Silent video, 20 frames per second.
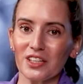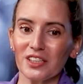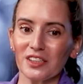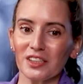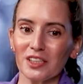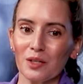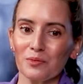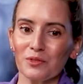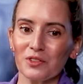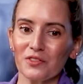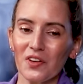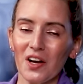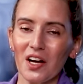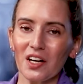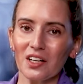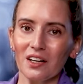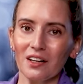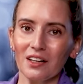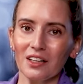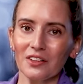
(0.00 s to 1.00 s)
wine types of
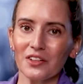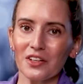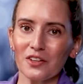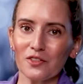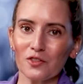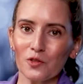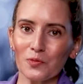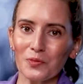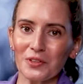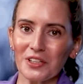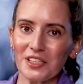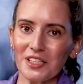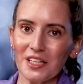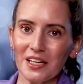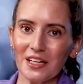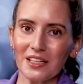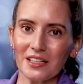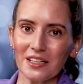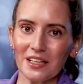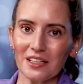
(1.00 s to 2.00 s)
alcohol, neither of them
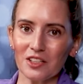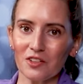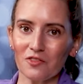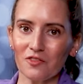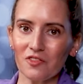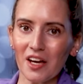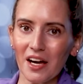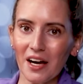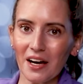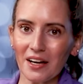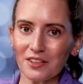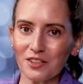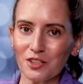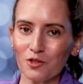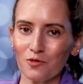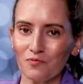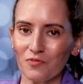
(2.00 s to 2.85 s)
contain any of that.